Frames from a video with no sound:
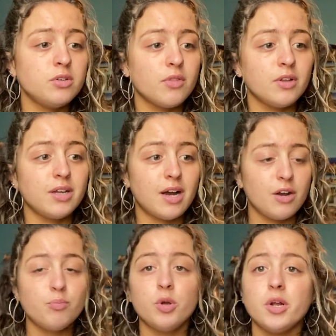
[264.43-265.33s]
nothing to
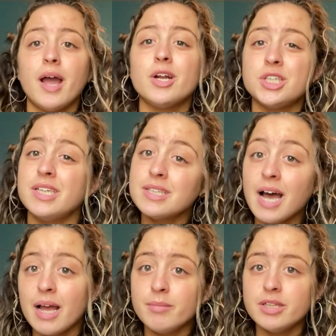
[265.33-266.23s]
kind of put your energy and
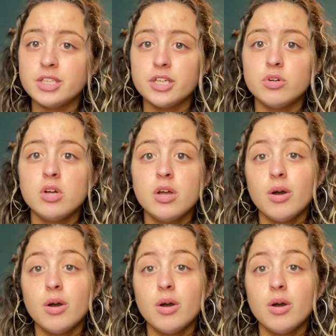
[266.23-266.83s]
time into,